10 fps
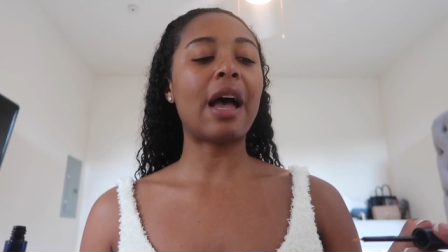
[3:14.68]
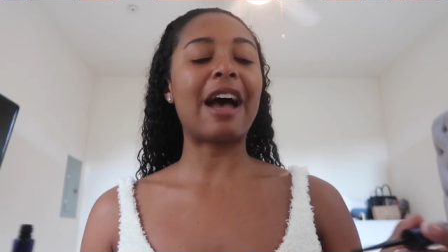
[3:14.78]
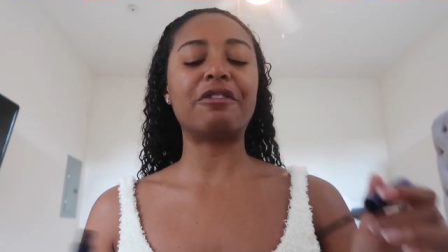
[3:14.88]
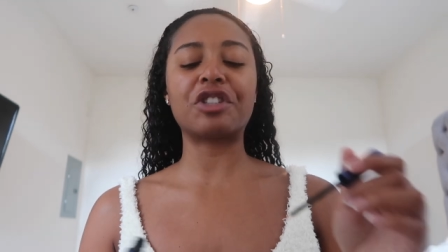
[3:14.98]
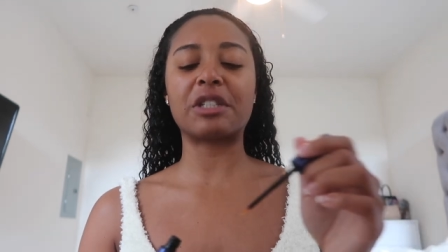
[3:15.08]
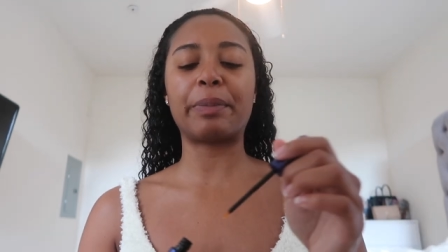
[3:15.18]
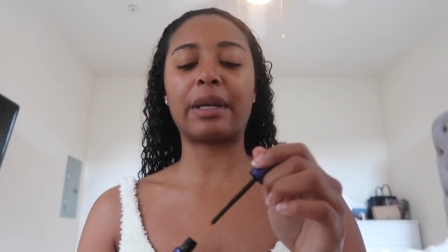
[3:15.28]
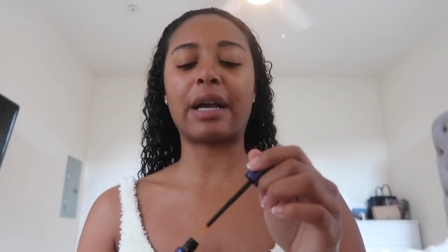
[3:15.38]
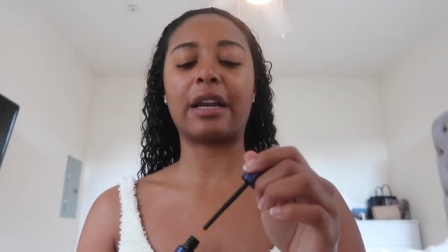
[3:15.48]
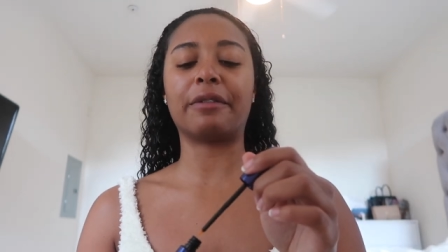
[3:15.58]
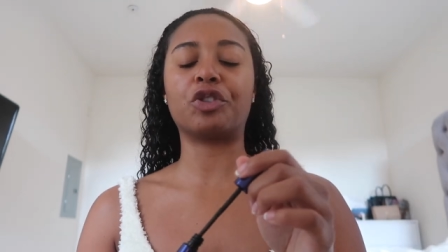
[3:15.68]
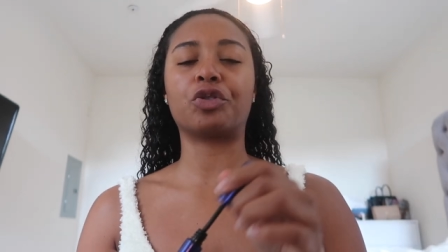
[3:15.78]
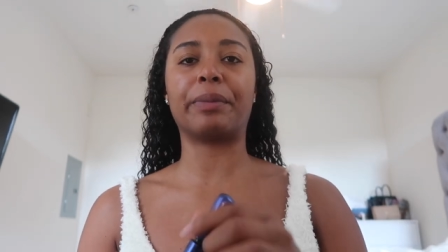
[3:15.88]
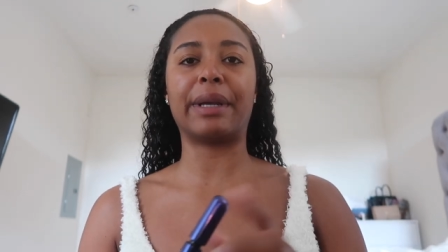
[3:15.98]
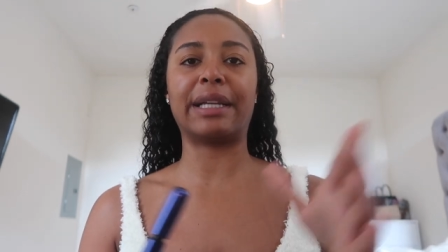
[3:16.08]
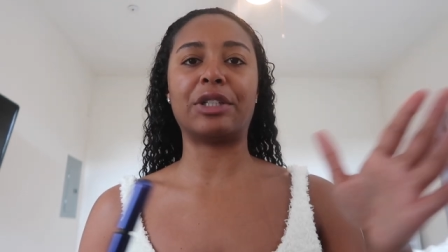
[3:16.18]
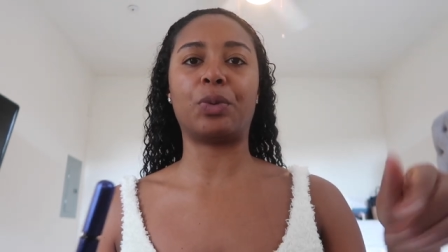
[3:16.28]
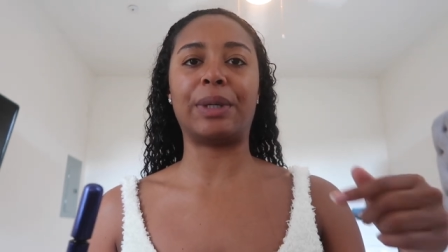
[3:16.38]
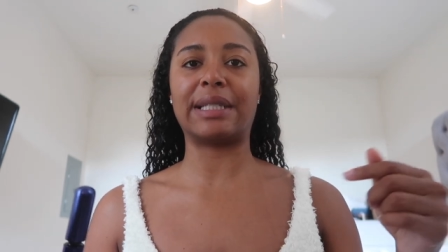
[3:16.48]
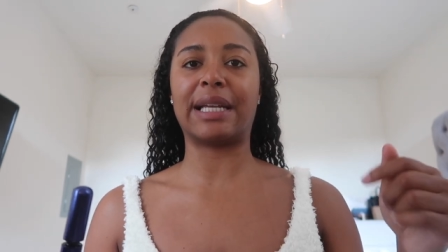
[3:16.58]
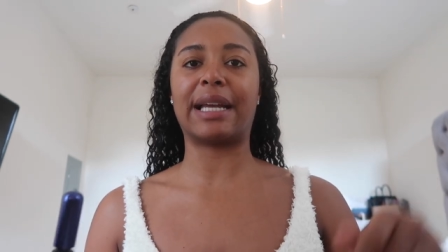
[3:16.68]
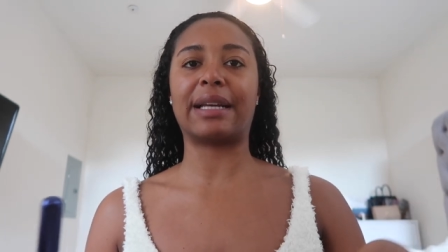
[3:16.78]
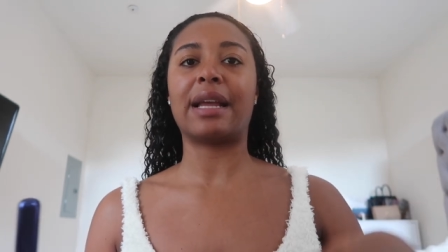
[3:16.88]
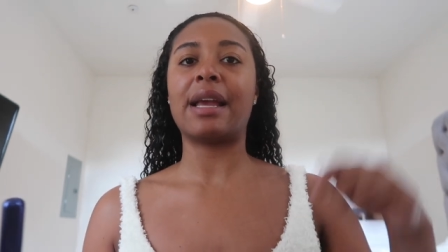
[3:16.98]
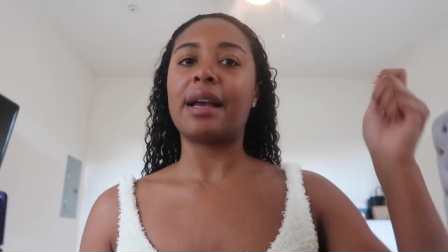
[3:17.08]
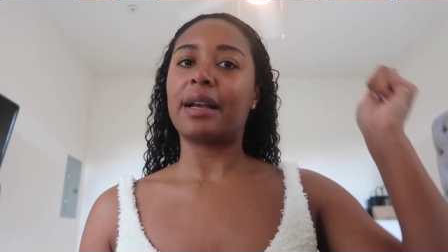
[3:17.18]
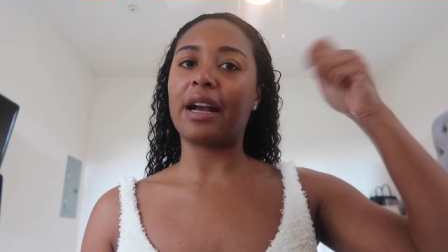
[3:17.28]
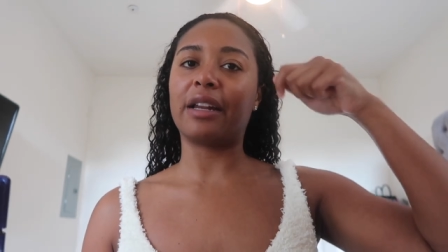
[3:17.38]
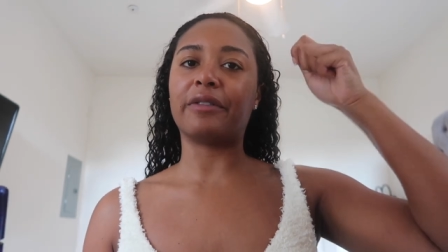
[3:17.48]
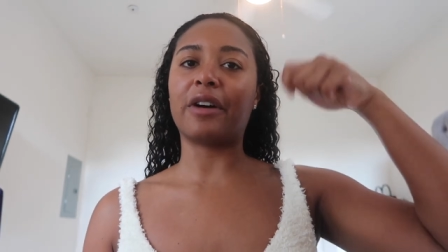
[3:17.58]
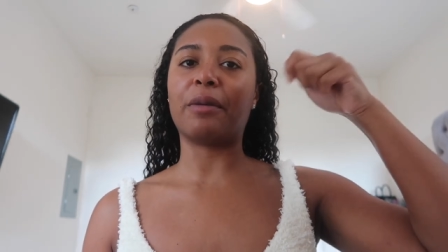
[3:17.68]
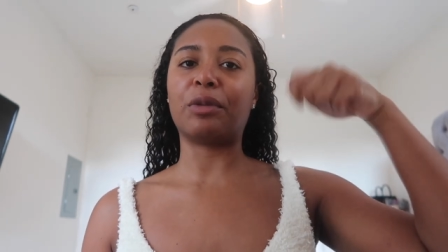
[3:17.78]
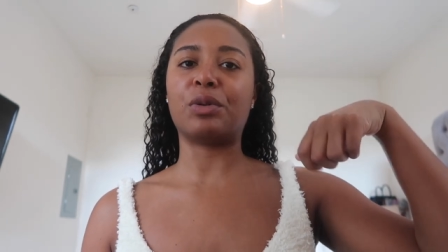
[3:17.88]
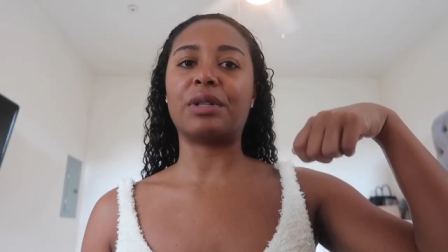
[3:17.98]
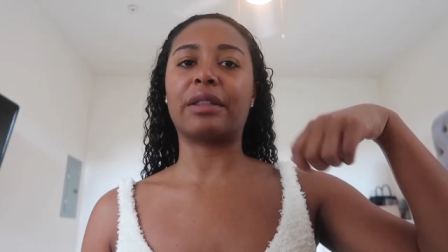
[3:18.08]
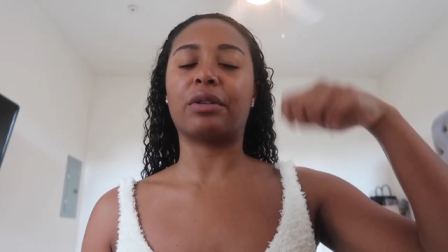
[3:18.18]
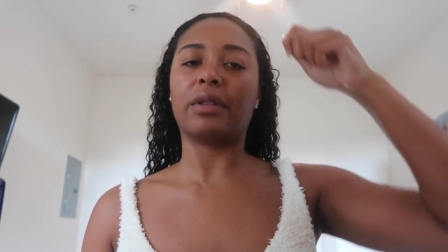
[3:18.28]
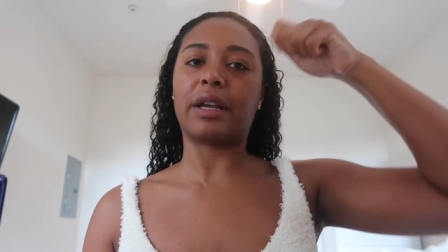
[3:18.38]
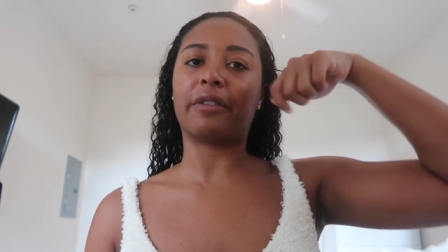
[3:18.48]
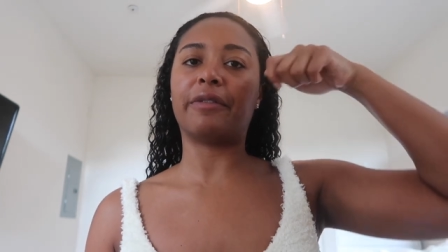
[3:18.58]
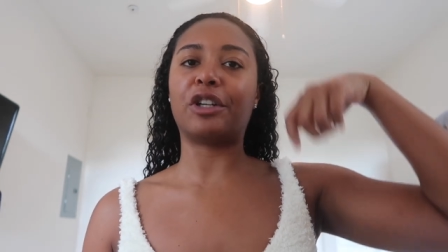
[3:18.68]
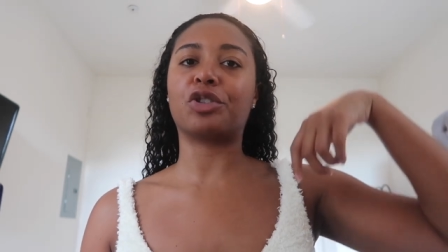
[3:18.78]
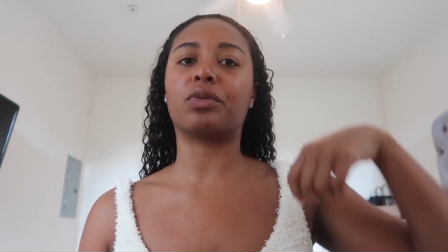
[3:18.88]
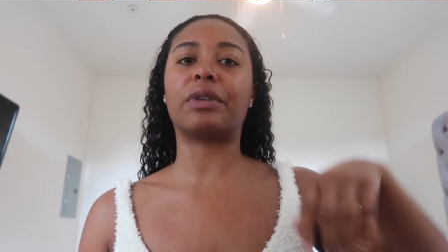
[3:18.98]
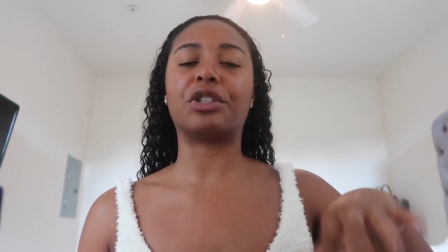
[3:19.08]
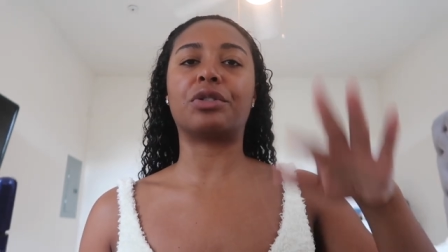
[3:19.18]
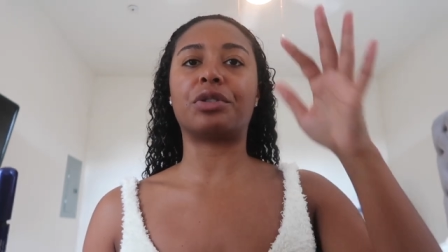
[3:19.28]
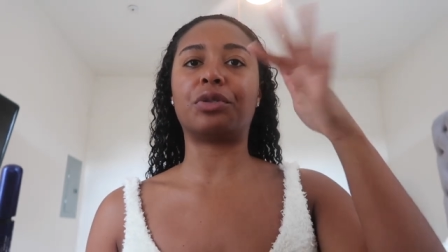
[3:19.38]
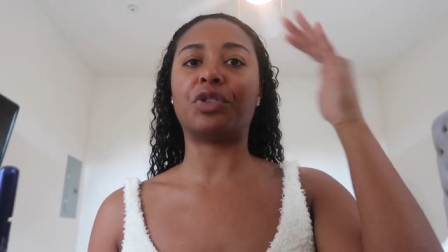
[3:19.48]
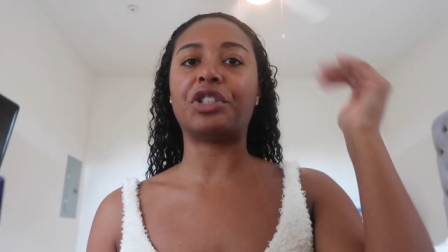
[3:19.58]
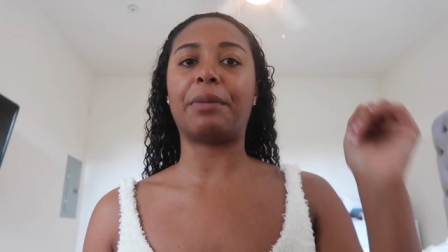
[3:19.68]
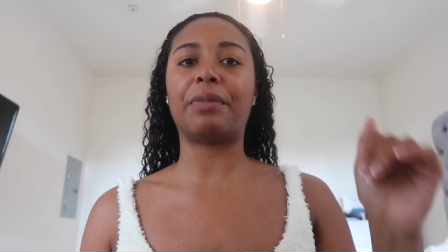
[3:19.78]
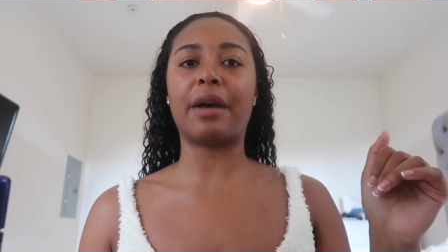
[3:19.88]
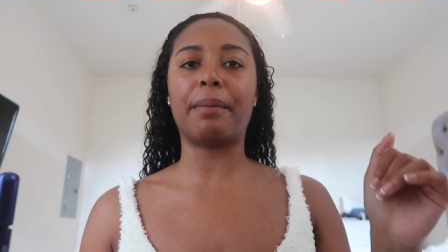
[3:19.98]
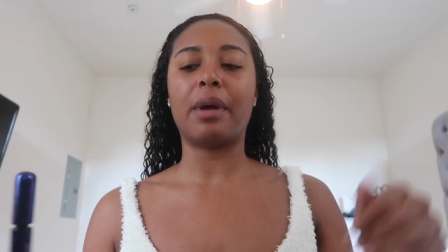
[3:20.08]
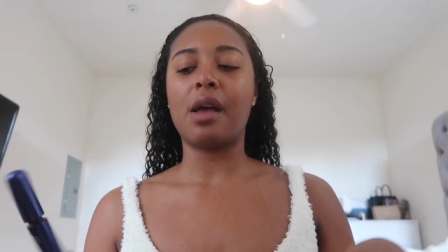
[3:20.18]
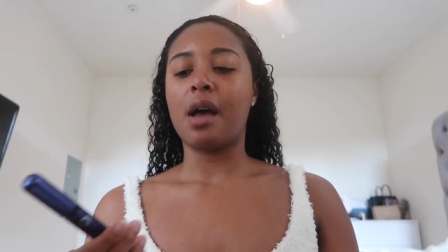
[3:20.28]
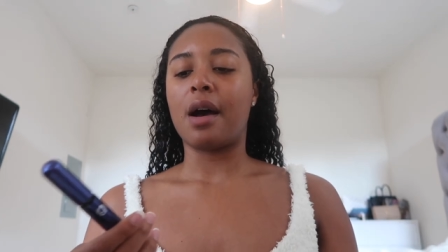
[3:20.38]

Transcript: I've just been kind of trimming and tweezing and kind of um, using like a facial razor to shape them.